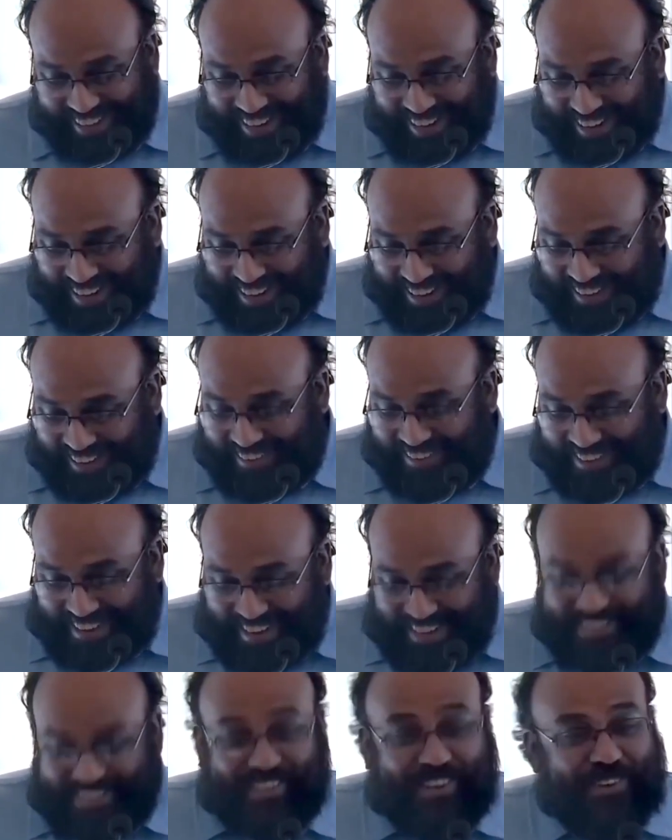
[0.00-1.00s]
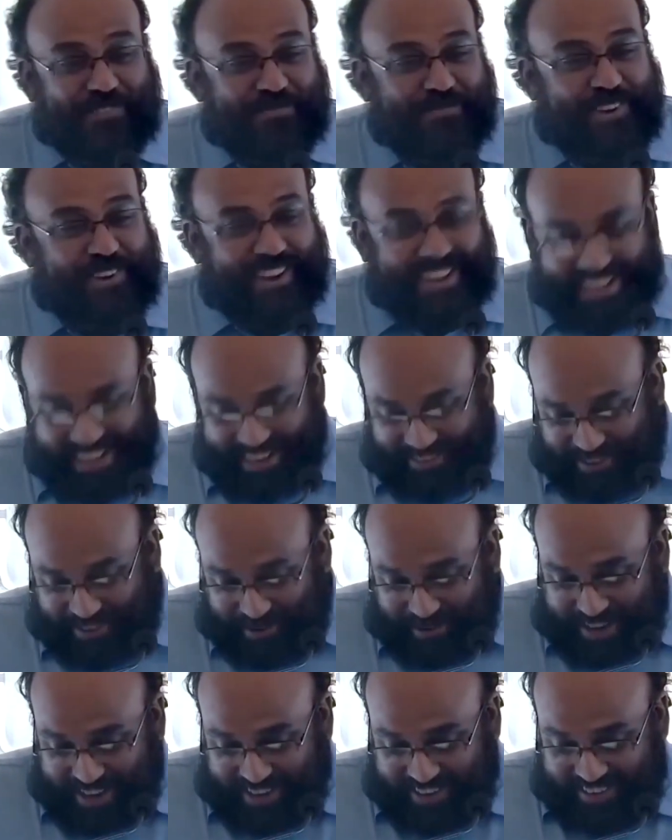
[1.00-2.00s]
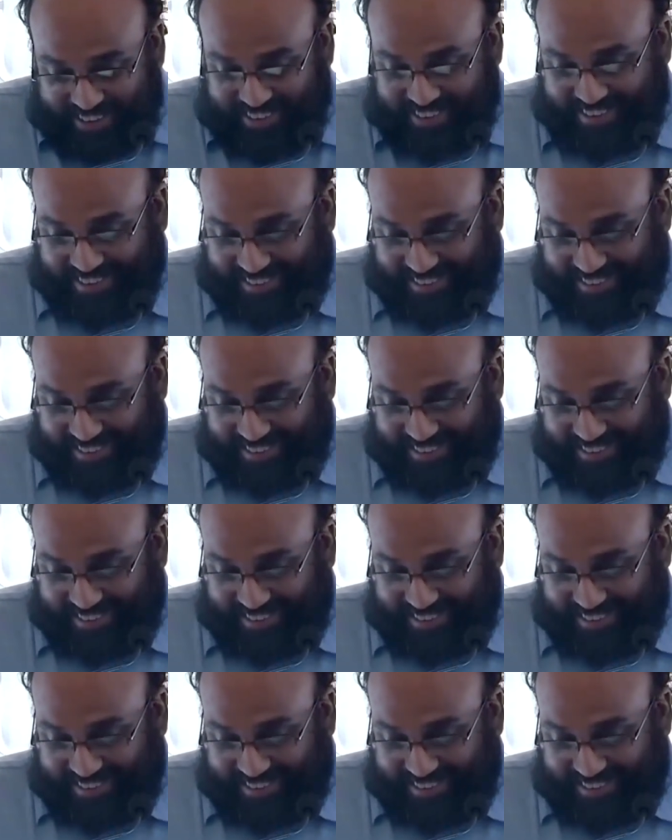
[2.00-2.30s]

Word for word: All right, good morning, everyone. All